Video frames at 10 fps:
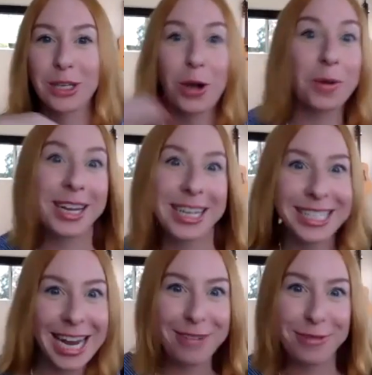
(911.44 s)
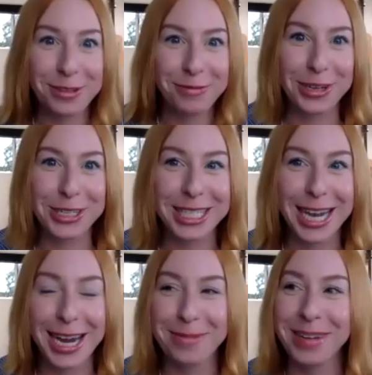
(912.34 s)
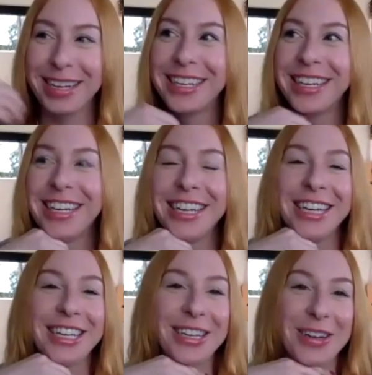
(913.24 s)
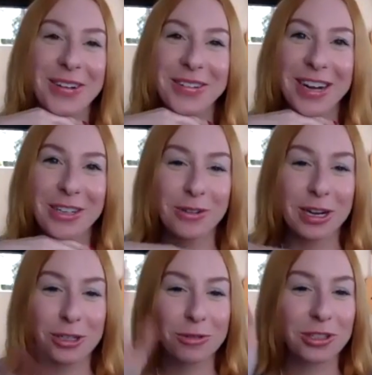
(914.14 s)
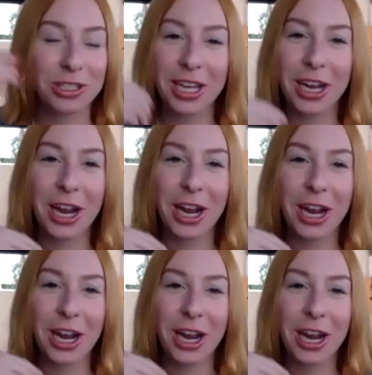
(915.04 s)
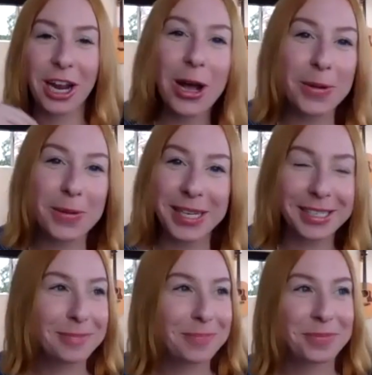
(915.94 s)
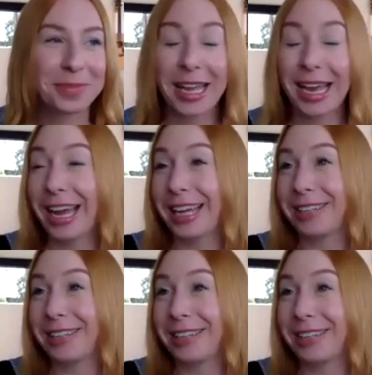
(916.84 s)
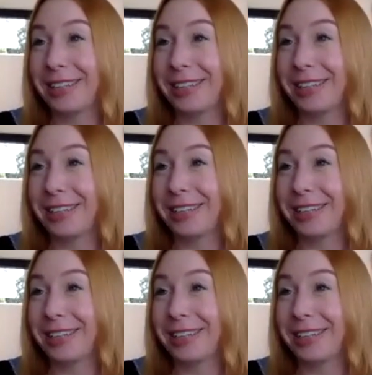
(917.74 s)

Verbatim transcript: going on a date for the first time, and you know, our director was just like, "All right, Lauren, go." And I talked about,